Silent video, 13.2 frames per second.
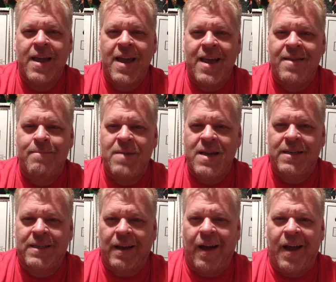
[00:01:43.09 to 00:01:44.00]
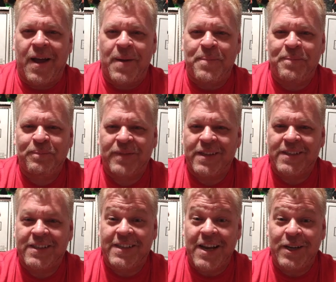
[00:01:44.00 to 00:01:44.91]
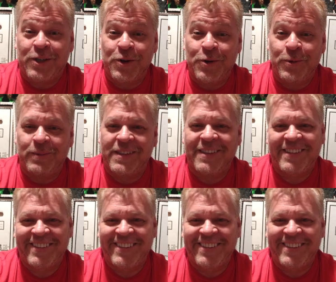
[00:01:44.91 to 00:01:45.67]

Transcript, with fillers: In the meantime, stay tuned.